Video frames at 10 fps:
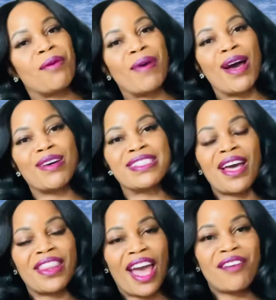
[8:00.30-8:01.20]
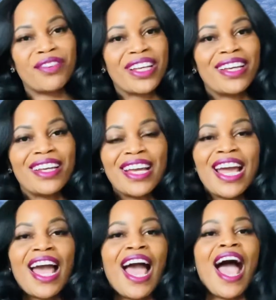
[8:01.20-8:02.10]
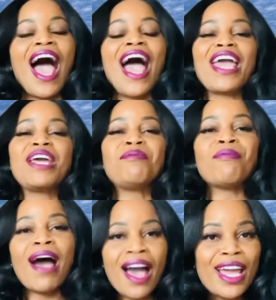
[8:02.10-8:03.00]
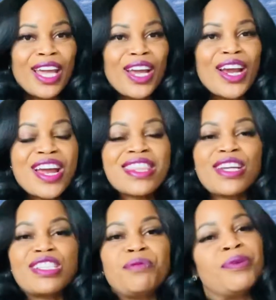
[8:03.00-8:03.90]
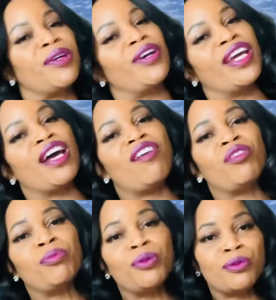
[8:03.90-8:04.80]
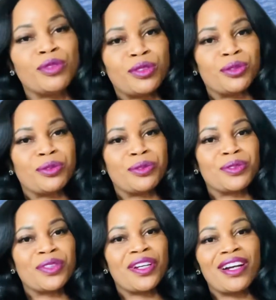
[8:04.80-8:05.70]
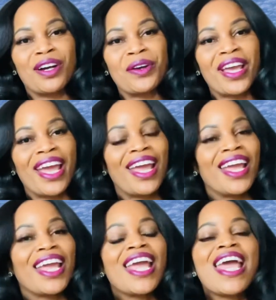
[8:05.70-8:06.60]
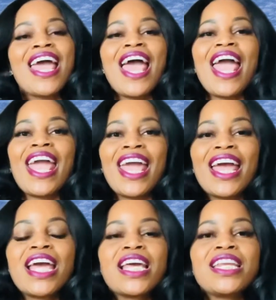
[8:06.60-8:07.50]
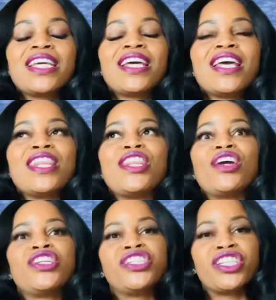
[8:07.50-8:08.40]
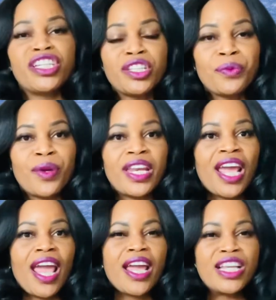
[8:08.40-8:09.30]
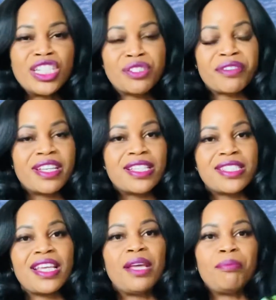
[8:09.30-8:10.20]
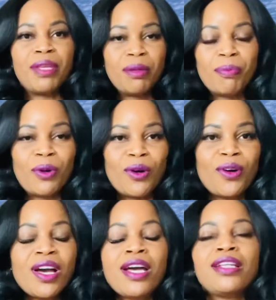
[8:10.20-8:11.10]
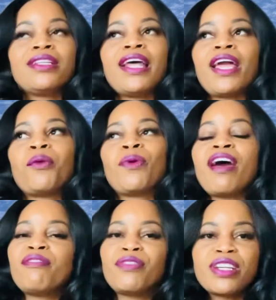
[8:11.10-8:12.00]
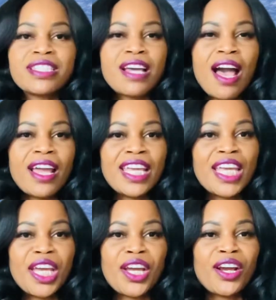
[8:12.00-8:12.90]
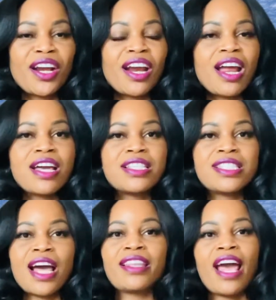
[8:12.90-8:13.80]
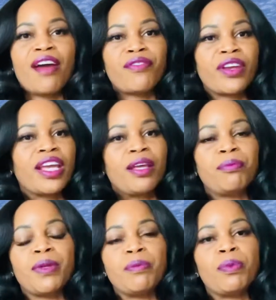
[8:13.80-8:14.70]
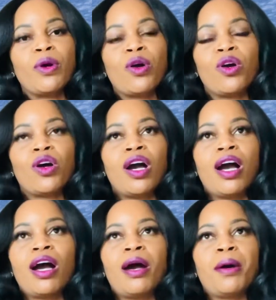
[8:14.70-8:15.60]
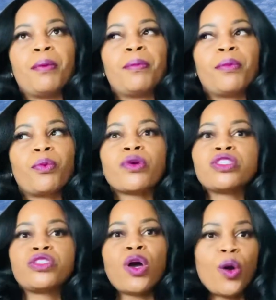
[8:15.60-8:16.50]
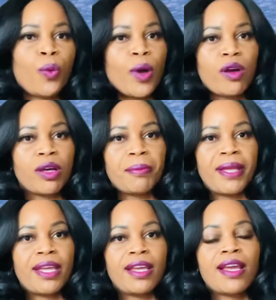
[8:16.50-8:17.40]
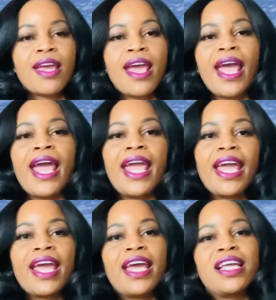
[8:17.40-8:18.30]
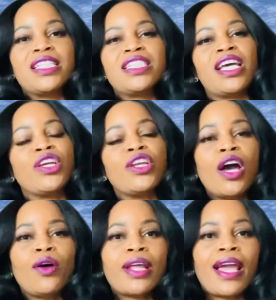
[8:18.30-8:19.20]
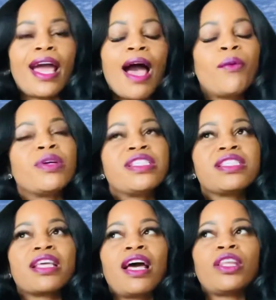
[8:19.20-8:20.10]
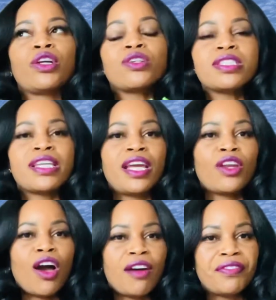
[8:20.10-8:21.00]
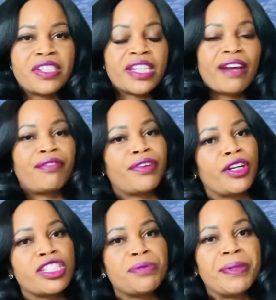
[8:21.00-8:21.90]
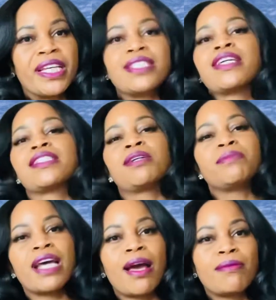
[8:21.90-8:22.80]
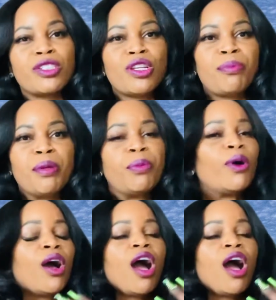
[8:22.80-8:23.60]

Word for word: about South Africa. I admire their spirit of Ubuntu, okay? And their genuine interest in people. Like when I first got here, South African people um, were so welcoming and you know like i was a little standoffish at first because like sometimes you know people